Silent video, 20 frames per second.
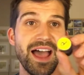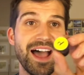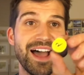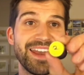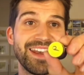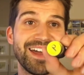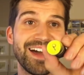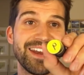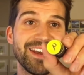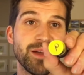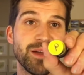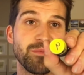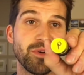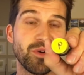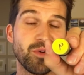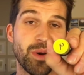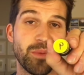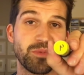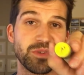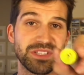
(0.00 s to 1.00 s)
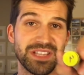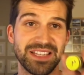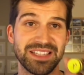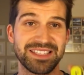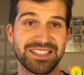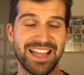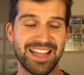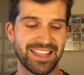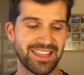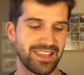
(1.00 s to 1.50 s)
and that number
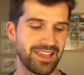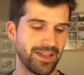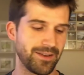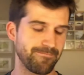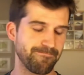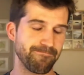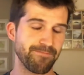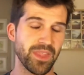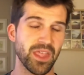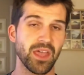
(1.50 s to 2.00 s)
represents that kid.